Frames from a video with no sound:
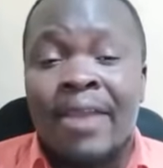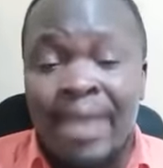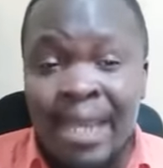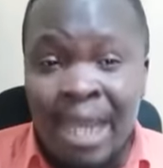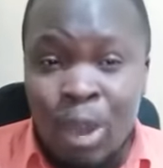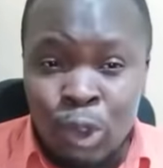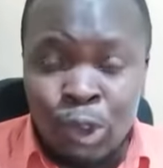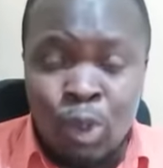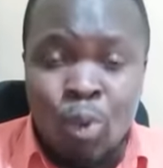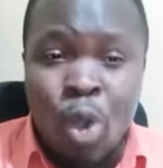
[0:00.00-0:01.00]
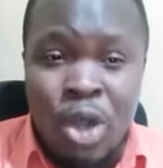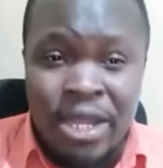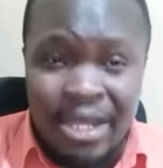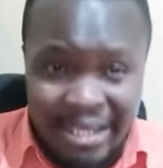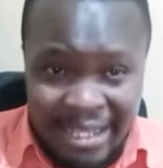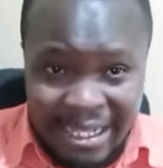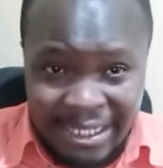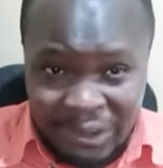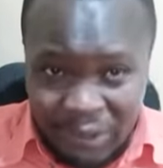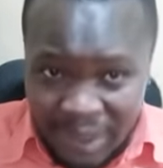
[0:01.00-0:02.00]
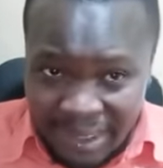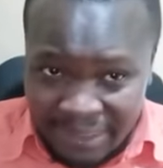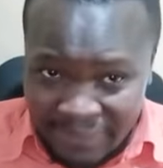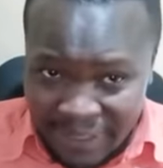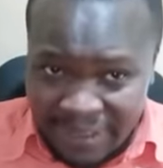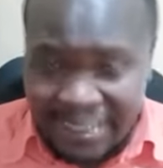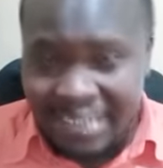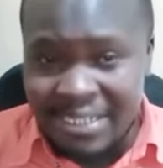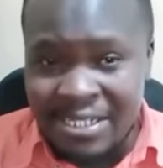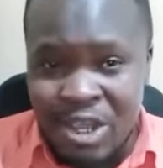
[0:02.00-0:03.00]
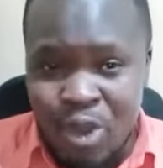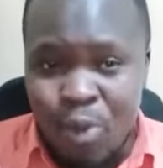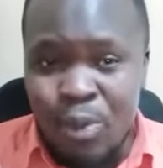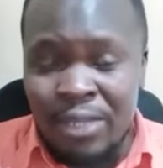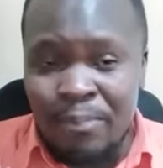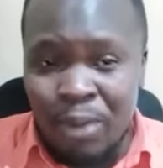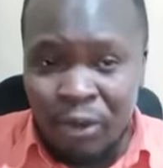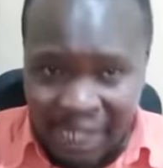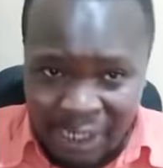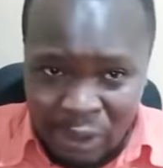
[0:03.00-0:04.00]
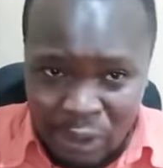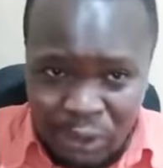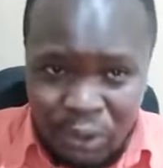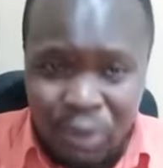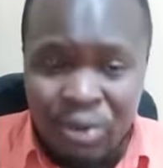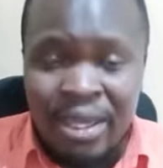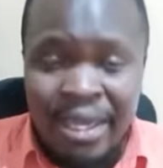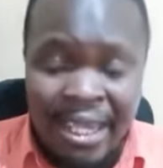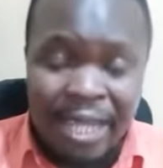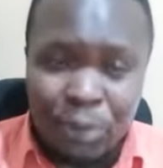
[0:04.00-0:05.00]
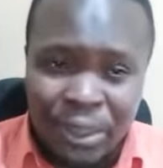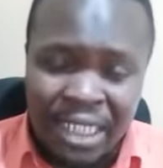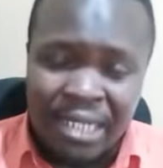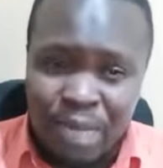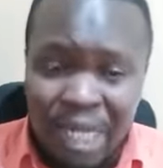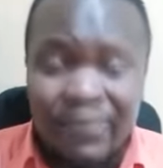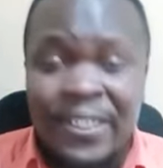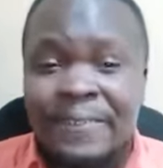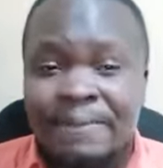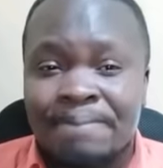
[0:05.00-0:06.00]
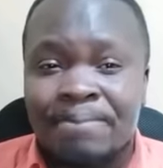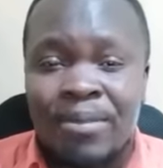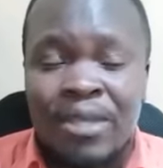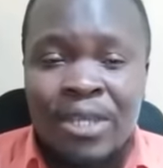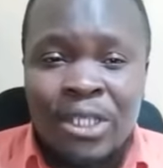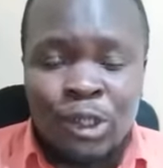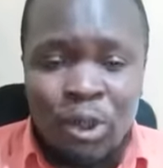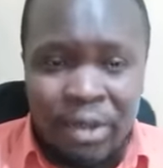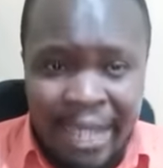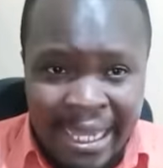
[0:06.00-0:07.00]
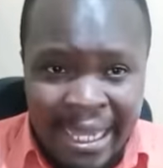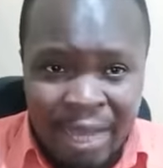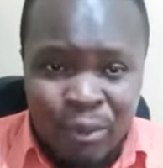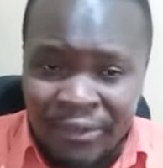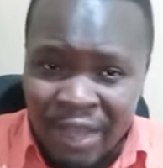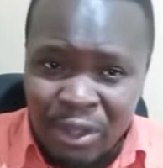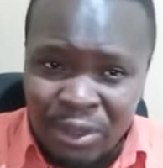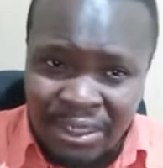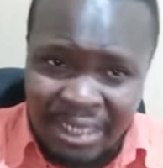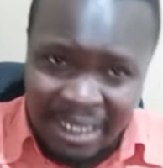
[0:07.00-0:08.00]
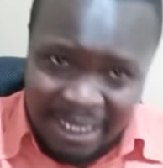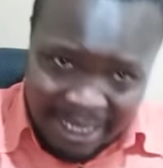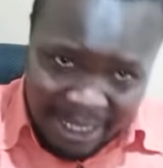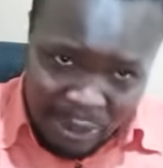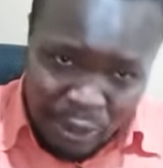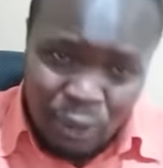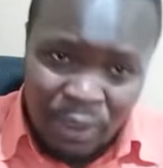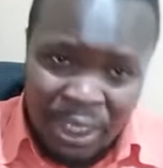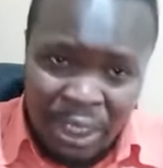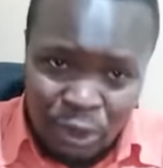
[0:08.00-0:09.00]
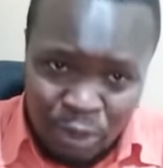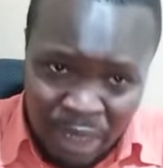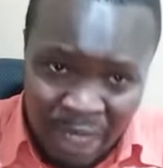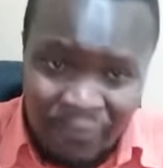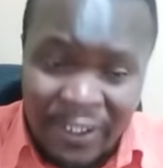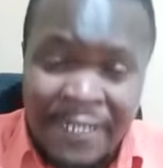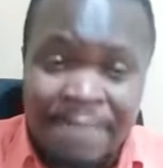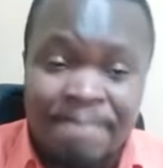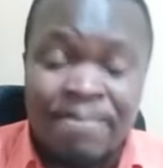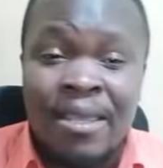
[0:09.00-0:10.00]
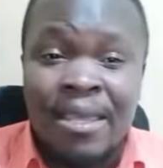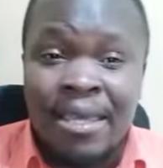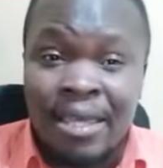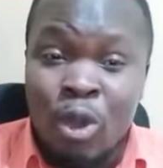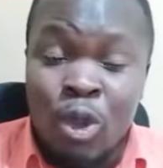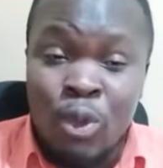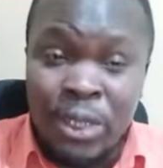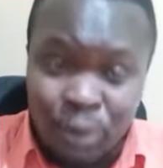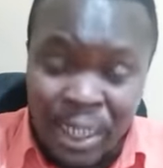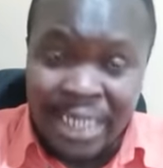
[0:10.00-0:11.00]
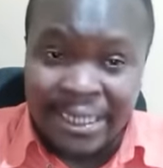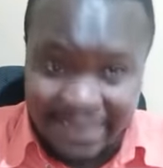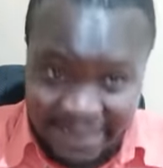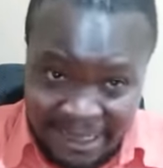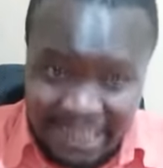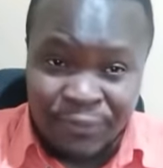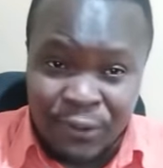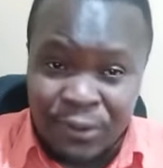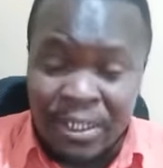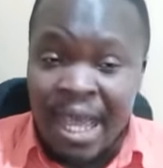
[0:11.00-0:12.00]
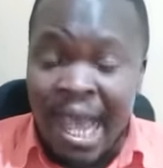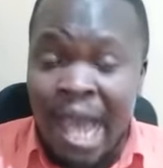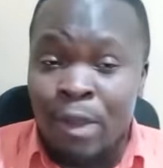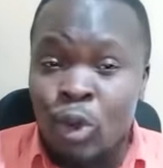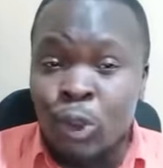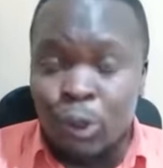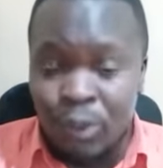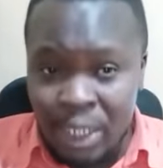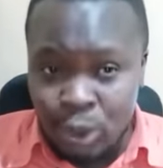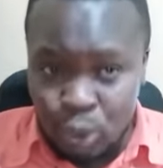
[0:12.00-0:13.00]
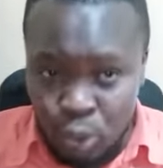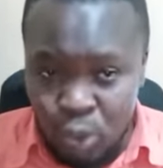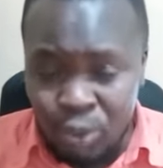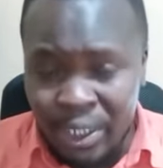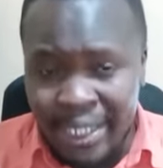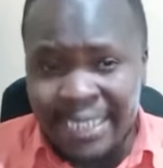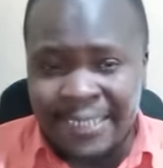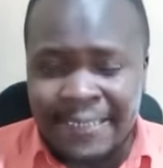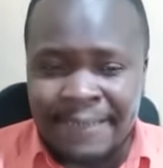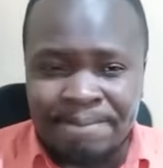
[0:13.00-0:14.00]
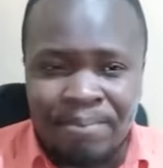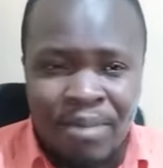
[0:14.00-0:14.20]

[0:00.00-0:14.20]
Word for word: And Raila also won in 2017 with both Kalonzo and Musalia Mudavadi. So Raila without Kalonzo, without Mudavadi, always wins the city vote and also without Uhuru Kenyatta.